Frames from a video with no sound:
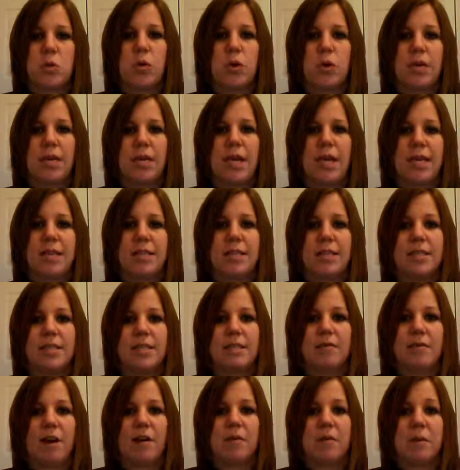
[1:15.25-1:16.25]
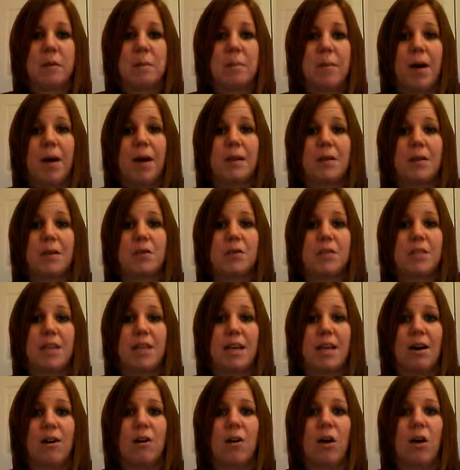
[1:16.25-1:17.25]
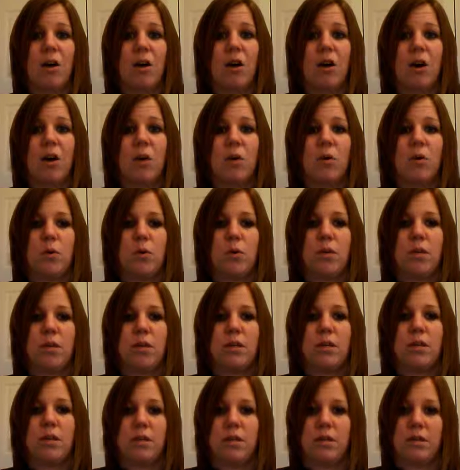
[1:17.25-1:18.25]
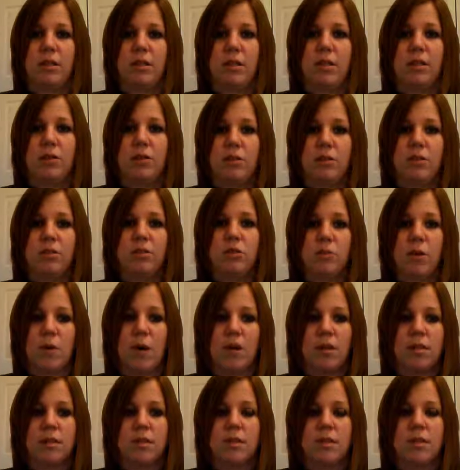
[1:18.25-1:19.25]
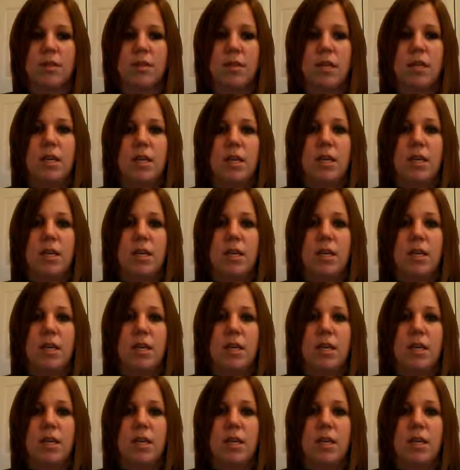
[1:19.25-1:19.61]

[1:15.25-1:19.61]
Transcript: or cases involving minors and alcohol or illegal drugs.